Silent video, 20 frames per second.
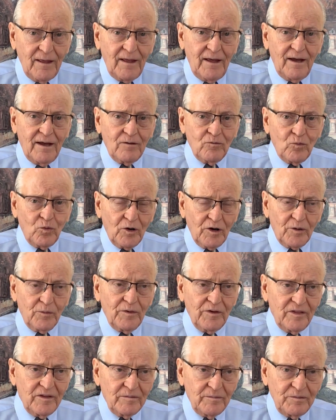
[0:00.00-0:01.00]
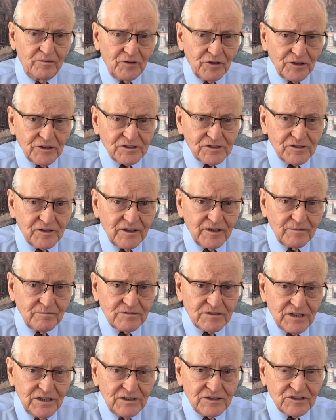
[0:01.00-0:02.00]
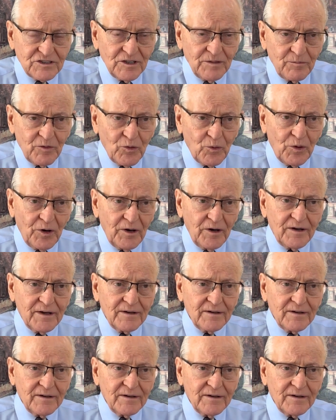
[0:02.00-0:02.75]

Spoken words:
and work with them and nurture them, teach them the word.